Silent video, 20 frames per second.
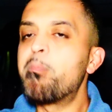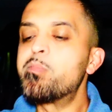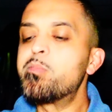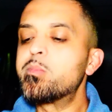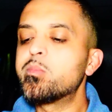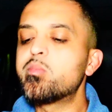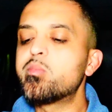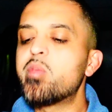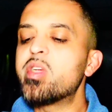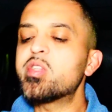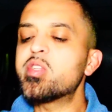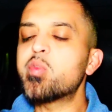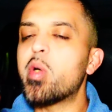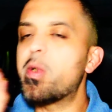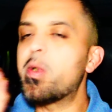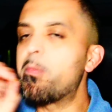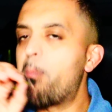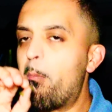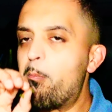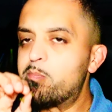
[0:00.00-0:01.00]
This
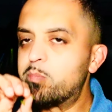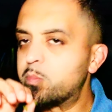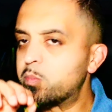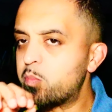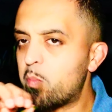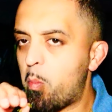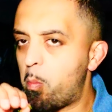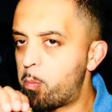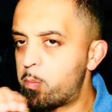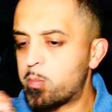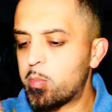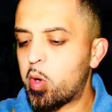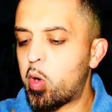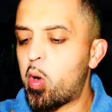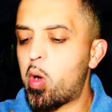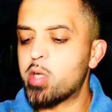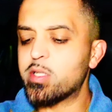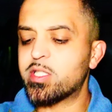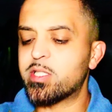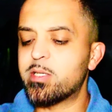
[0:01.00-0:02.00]
one,
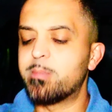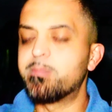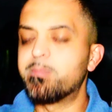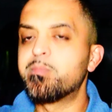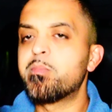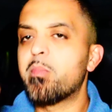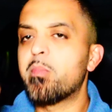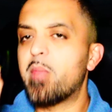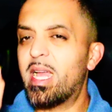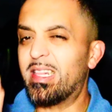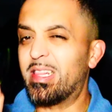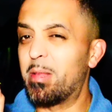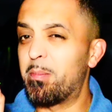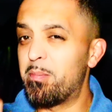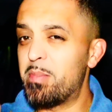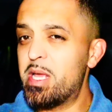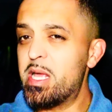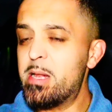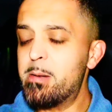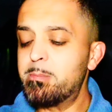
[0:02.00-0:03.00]
awesome. Like the
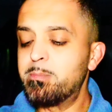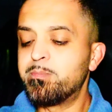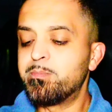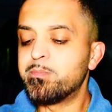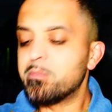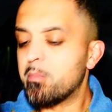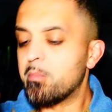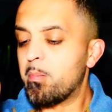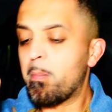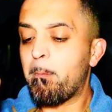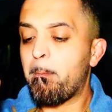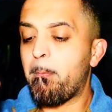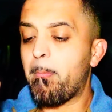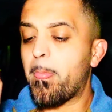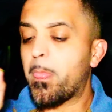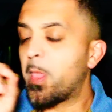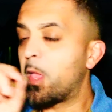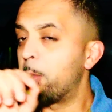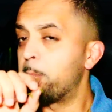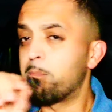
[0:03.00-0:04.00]
meat,
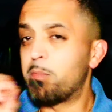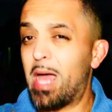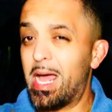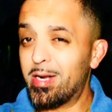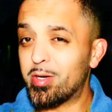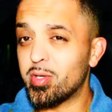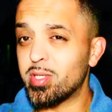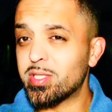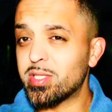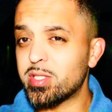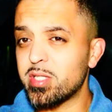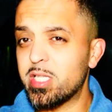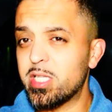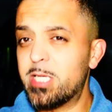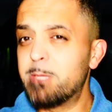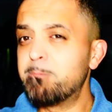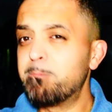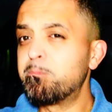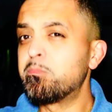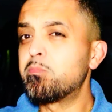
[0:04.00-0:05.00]
not
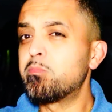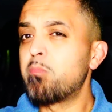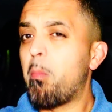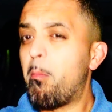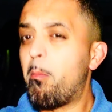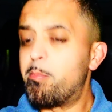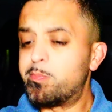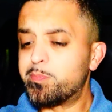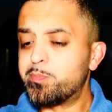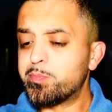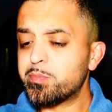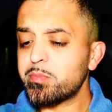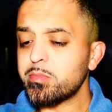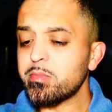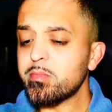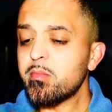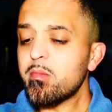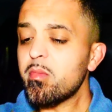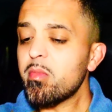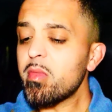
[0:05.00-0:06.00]
gristly,
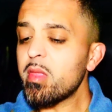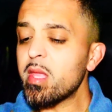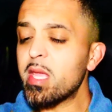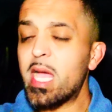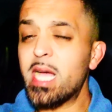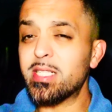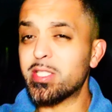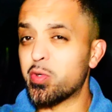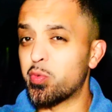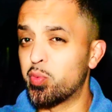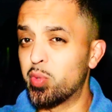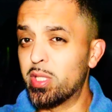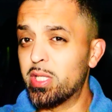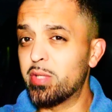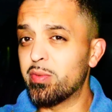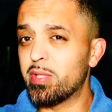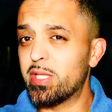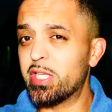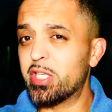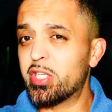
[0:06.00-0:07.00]
has a
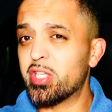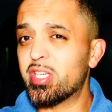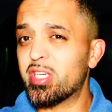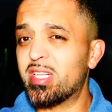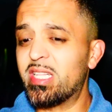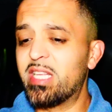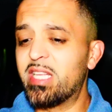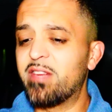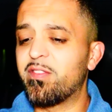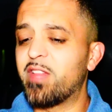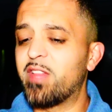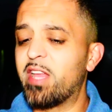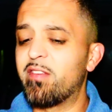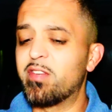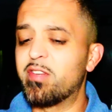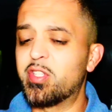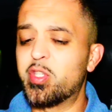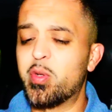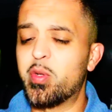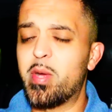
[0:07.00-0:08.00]
really good clean flavor
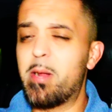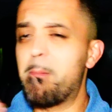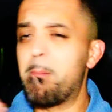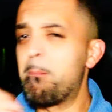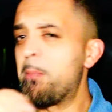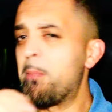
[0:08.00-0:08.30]
to it.